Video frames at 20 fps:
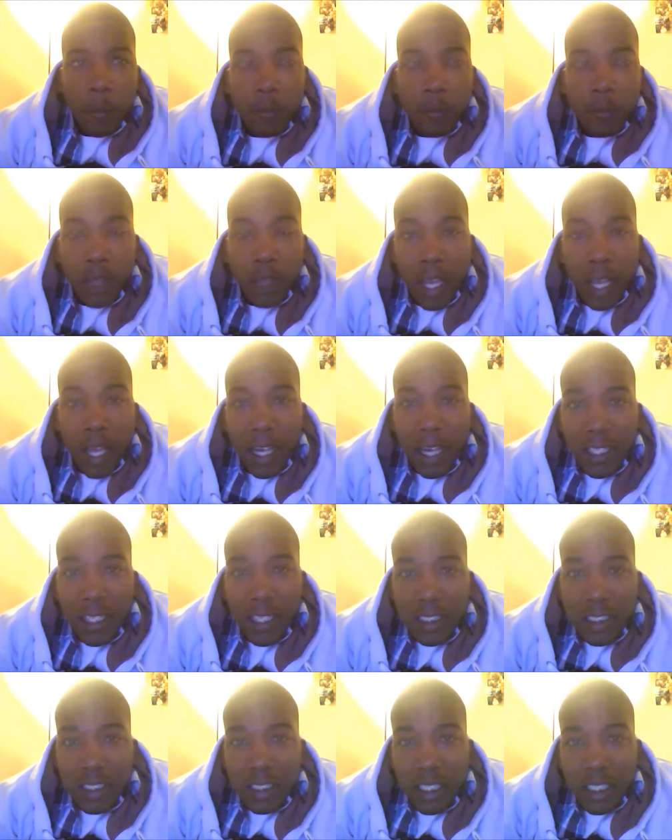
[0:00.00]

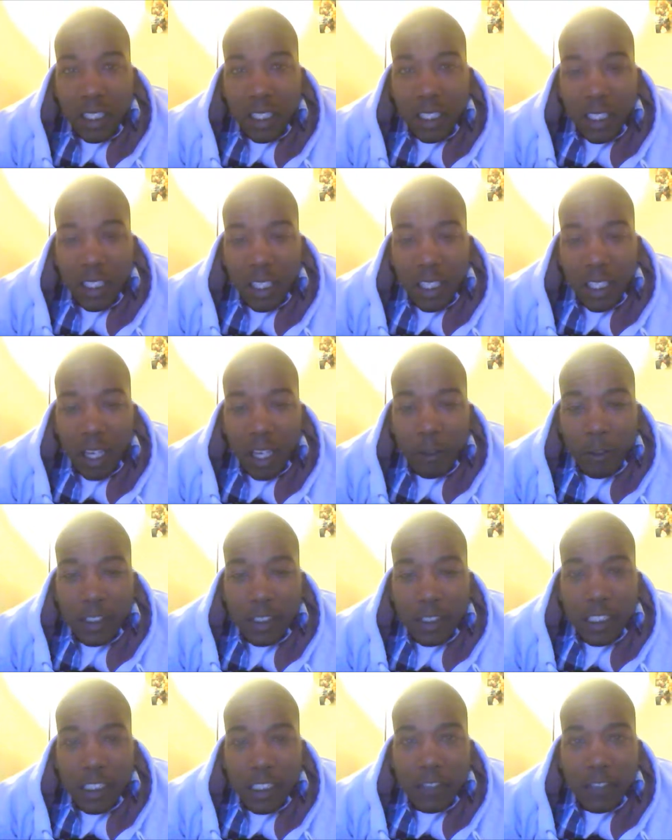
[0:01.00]
Hi, I
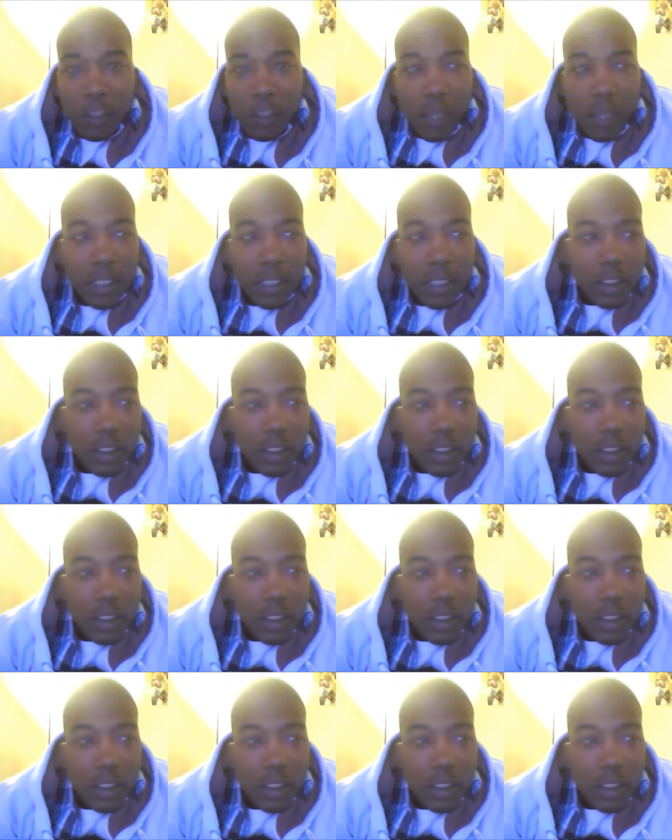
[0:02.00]
received a message